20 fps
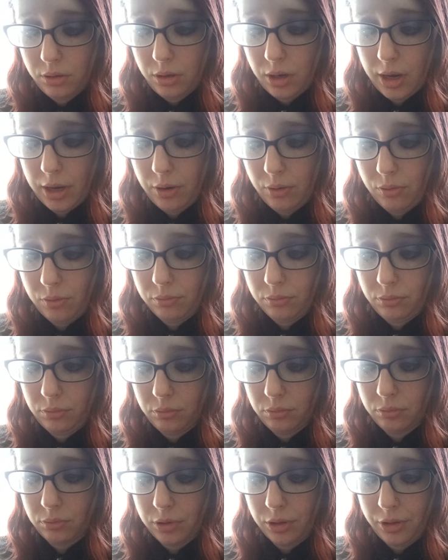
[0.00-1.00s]
I don't
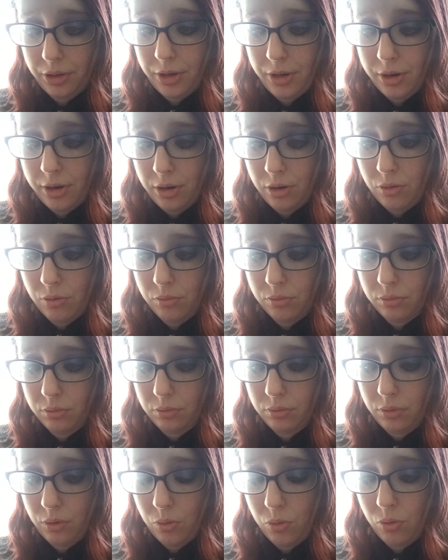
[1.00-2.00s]
really know
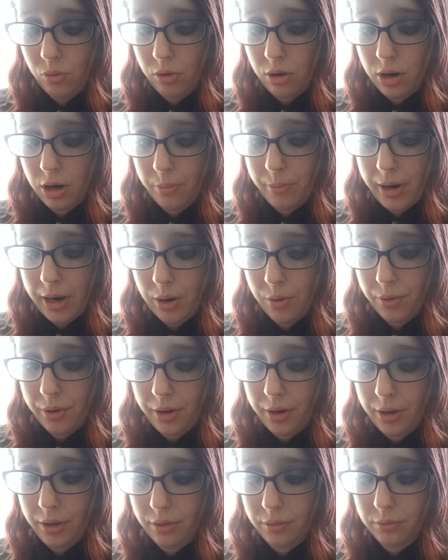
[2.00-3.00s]
a whole lot about
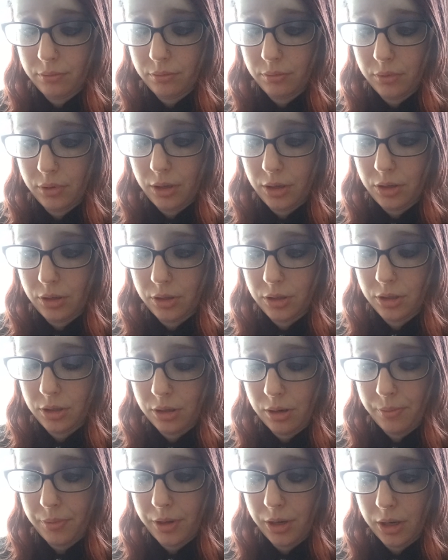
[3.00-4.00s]
it. It's
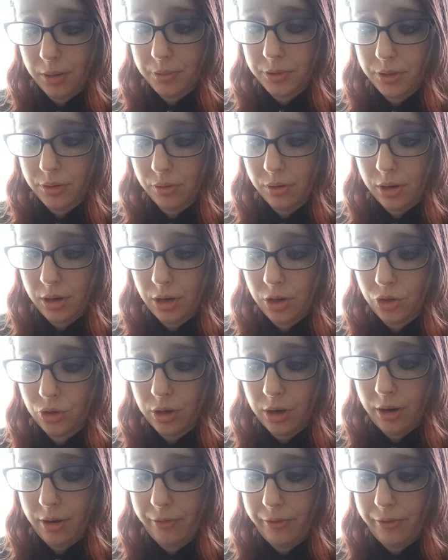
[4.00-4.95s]
something I'm still kind of trying to